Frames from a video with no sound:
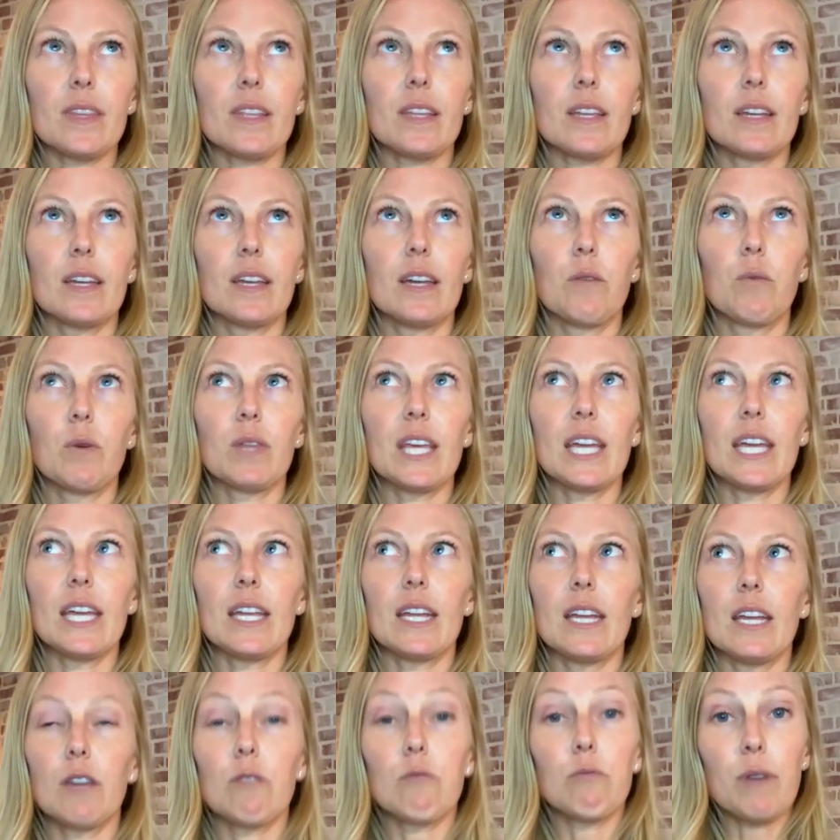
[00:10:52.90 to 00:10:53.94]

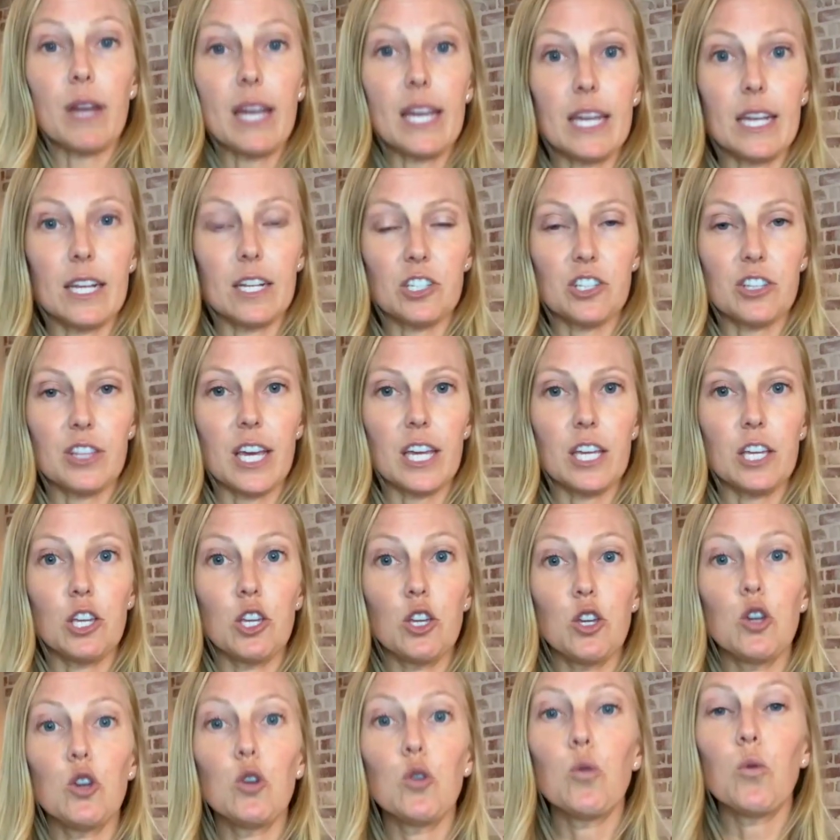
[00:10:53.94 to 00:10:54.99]
a range that
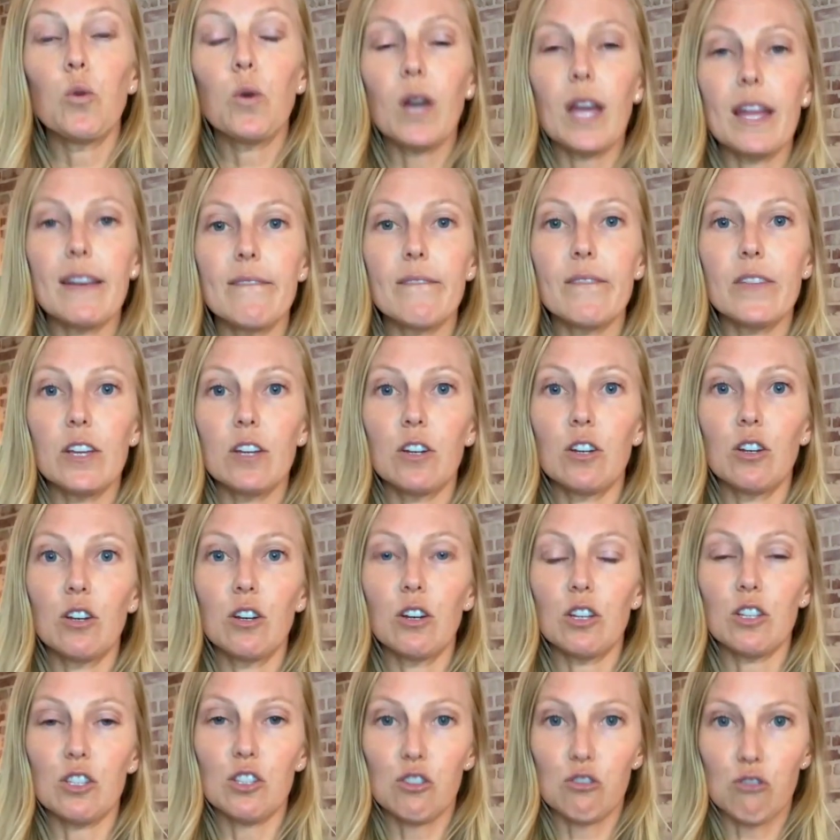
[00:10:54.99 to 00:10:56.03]
you can feel
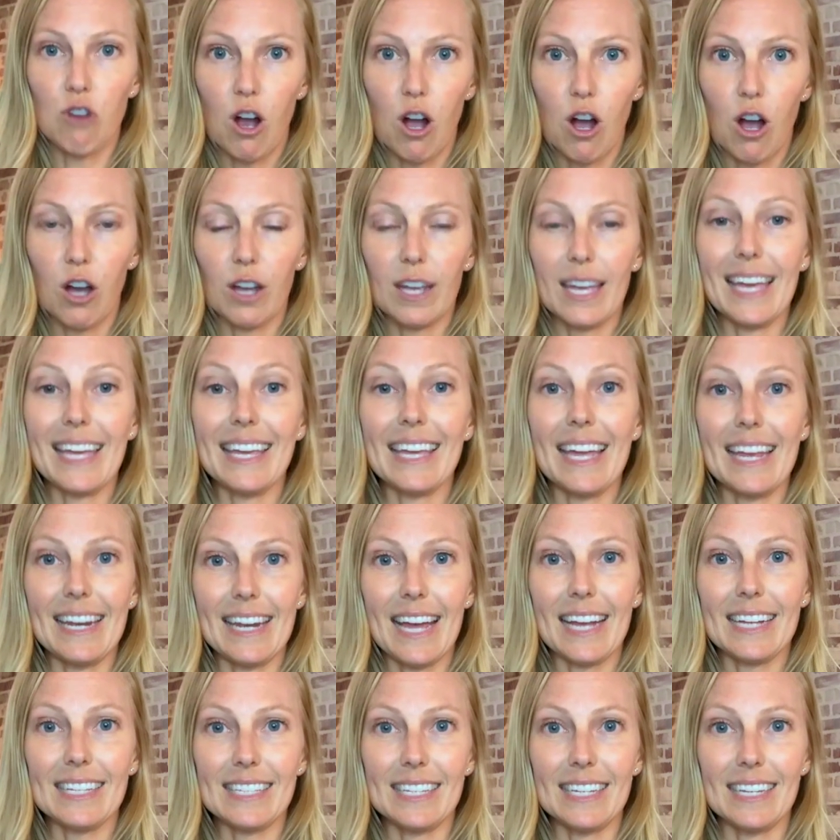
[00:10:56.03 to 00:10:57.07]
strong and
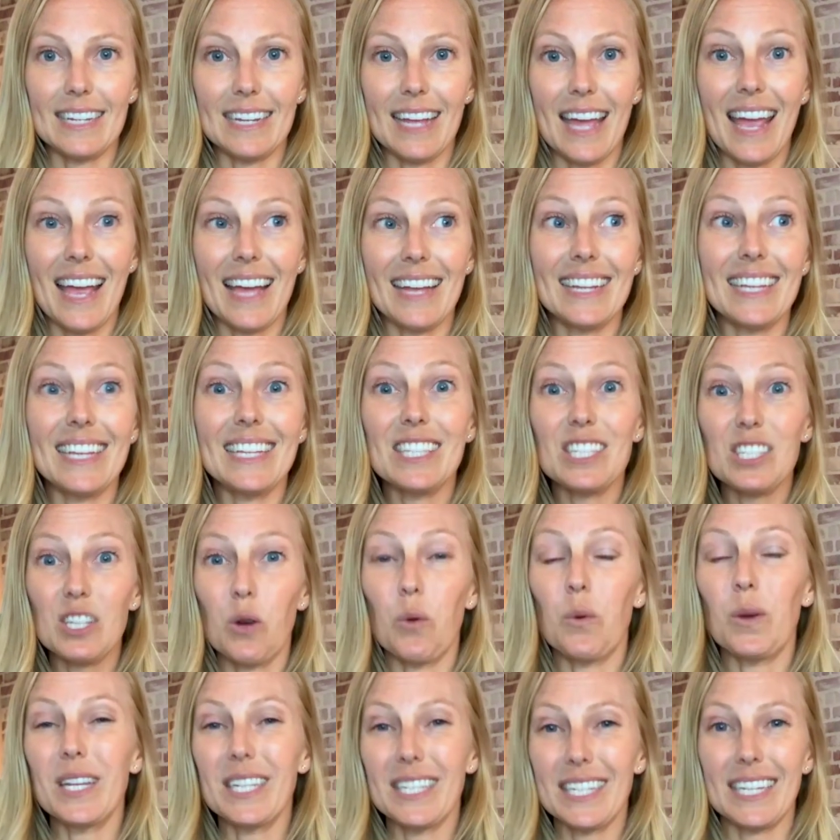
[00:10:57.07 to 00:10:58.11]
connected, and it's
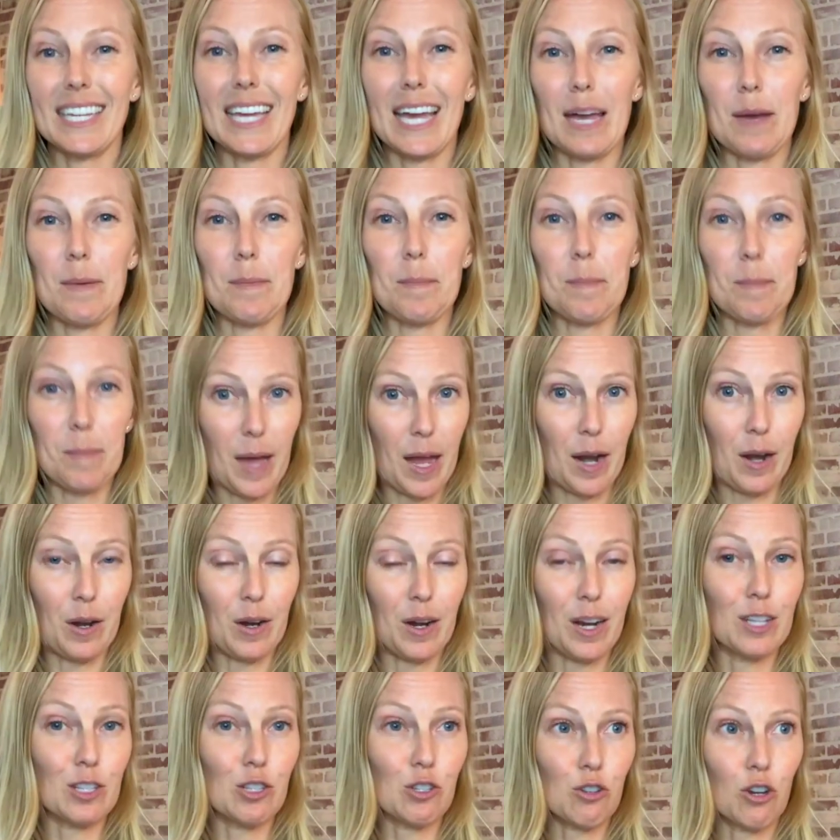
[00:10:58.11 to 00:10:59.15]
going to get better
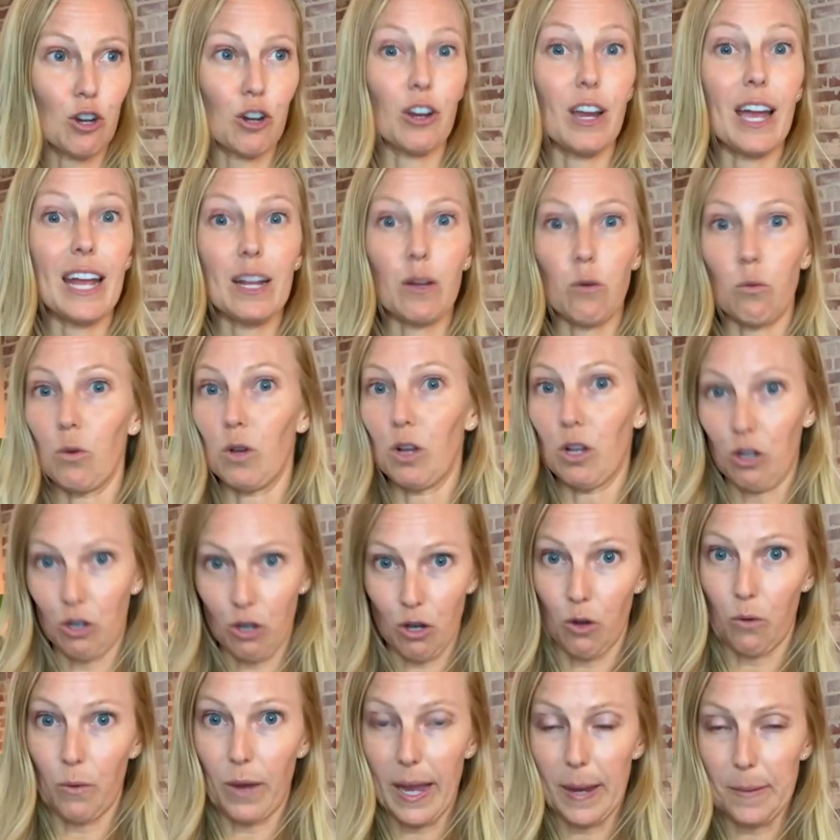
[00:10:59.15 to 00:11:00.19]
and stronger and it will go
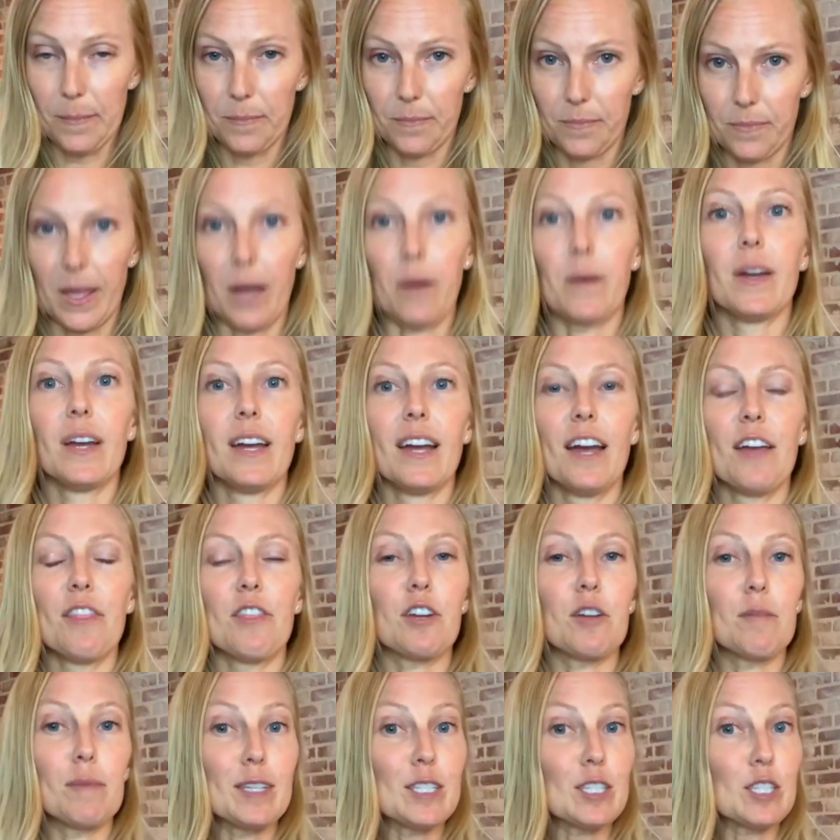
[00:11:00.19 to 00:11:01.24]
away. Now, there
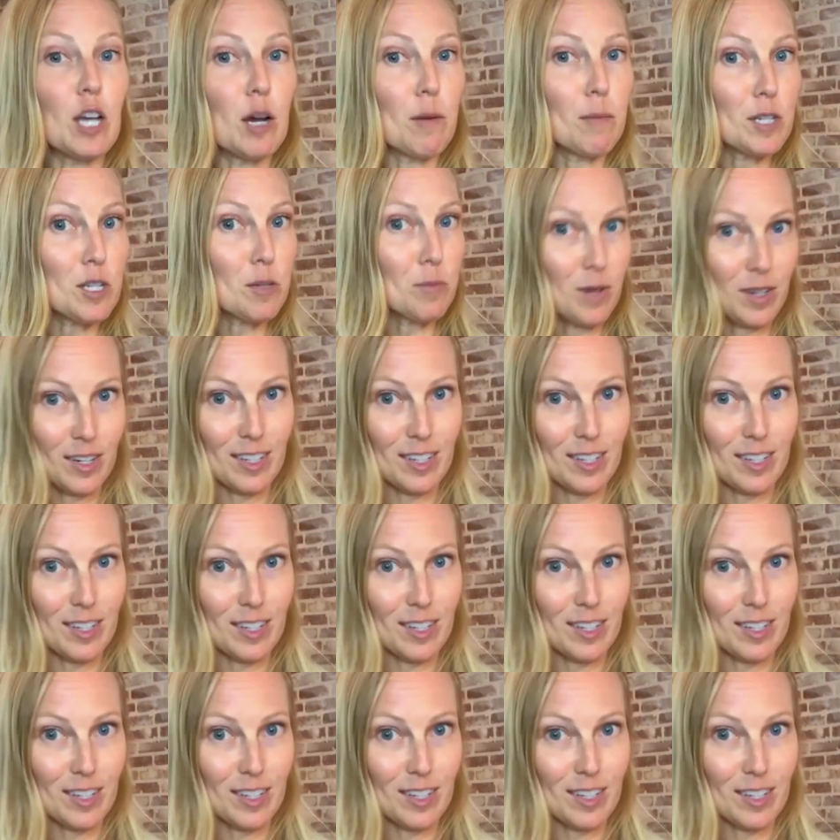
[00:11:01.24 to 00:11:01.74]
can be so much more to this